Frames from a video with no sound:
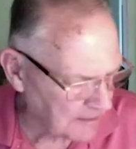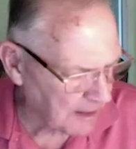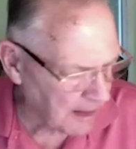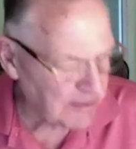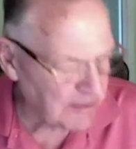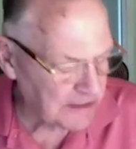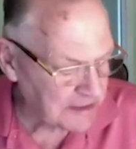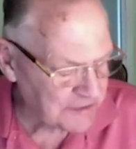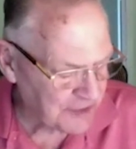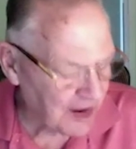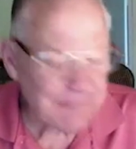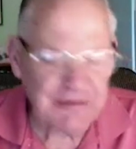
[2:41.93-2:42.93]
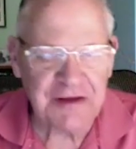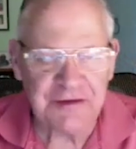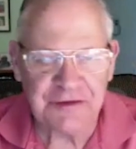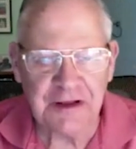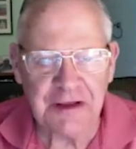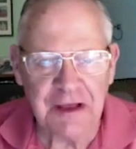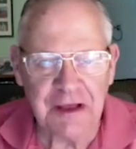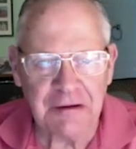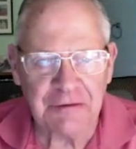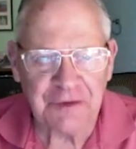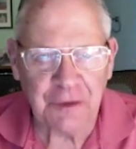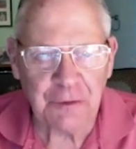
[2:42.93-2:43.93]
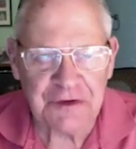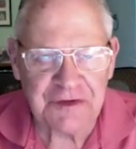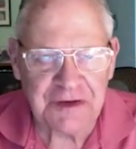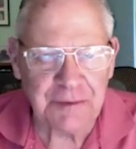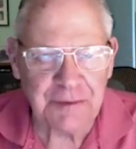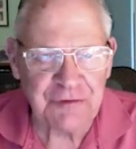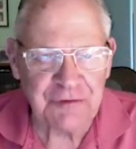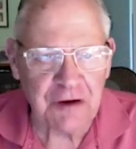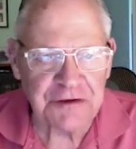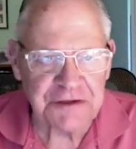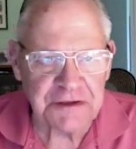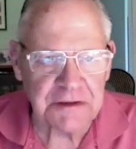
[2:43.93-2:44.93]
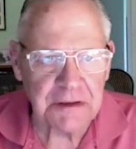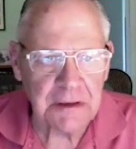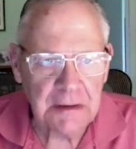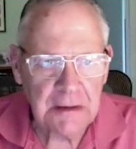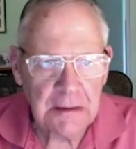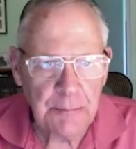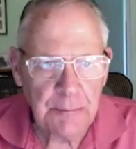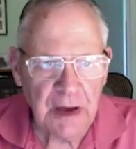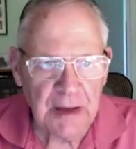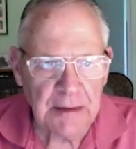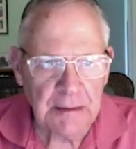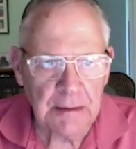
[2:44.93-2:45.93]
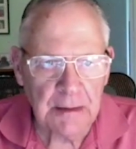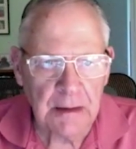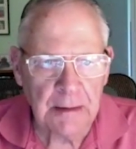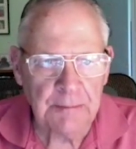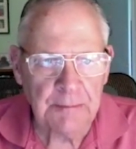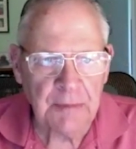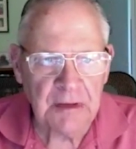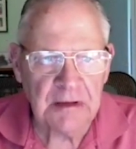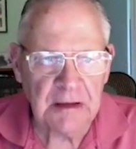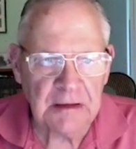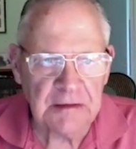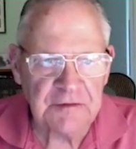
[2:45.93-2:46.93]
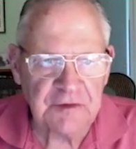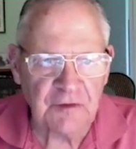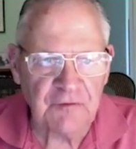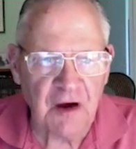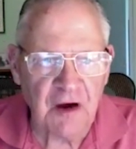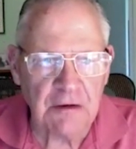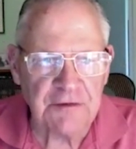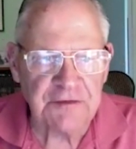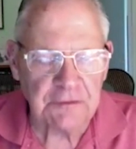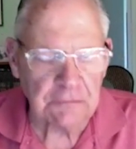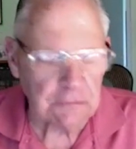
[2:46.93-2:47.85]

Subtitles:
I mean, it's obviously there, so it's an obstruction. But insofar as the